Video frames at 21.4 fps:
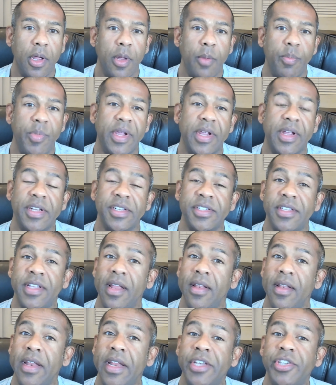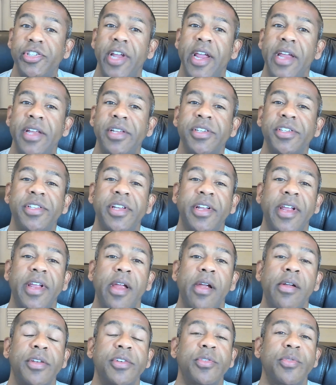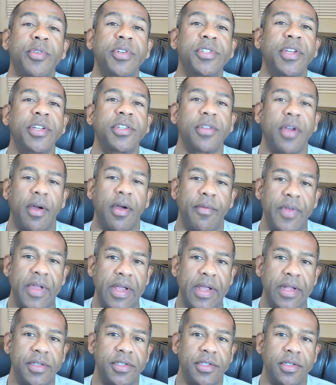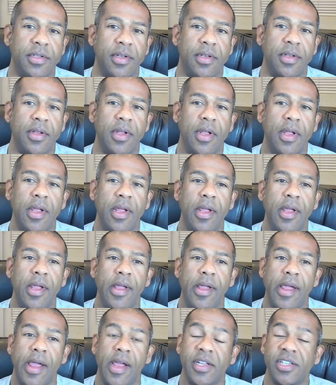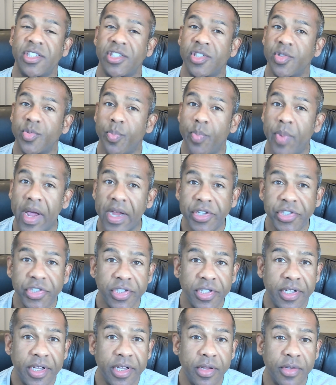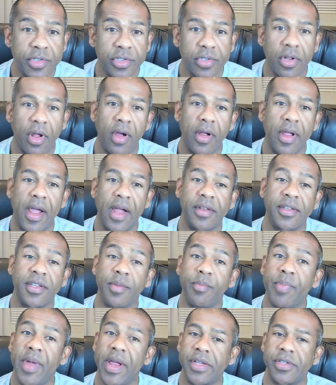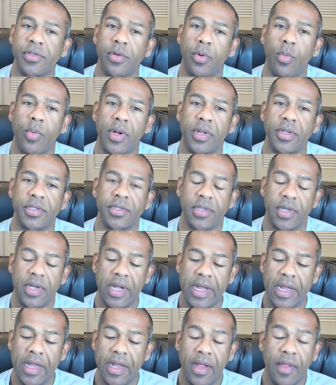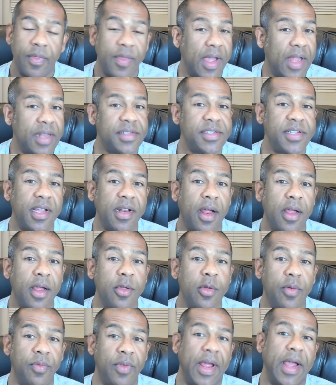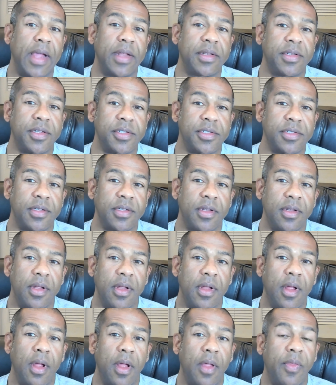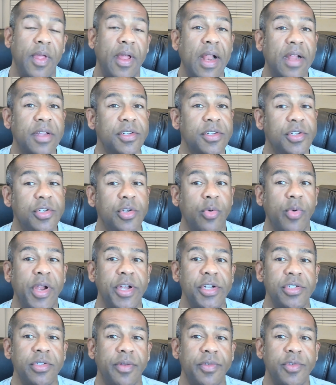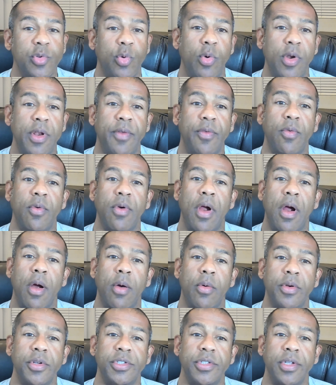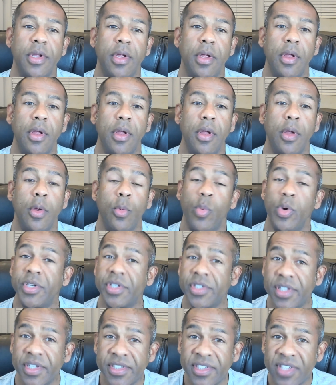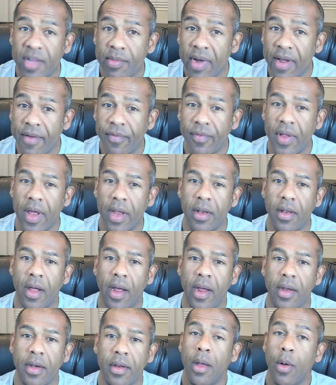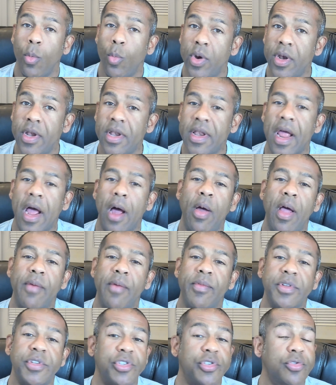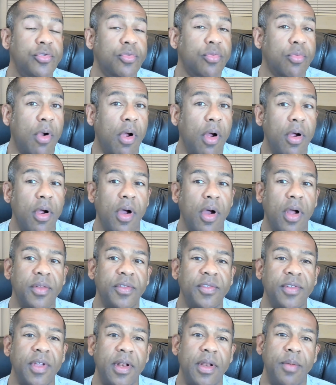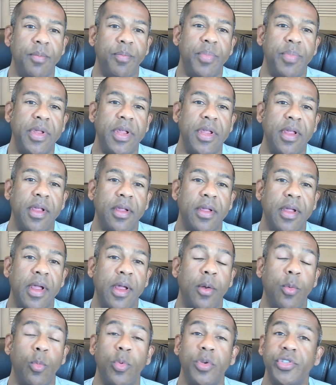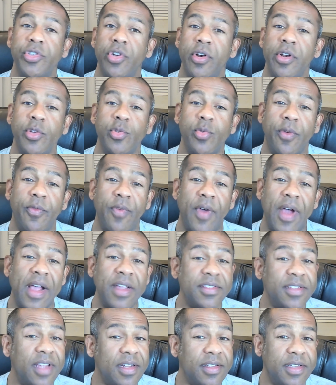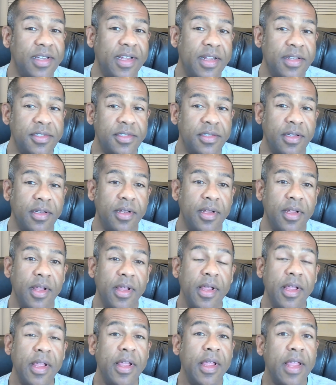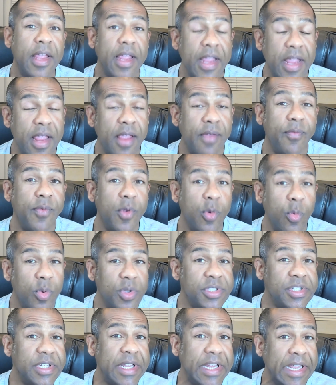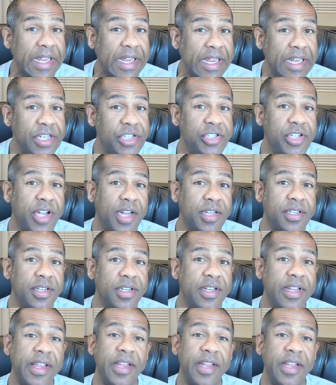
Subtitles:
because then it changes the characteristics of insulin, especially those long-acting basal ones. That 10 IU of Lantus that has a duration of 24 hours which is a semi-flat line, would now have a strong onset and peak and will turn into a fast-acting insulin if it was injected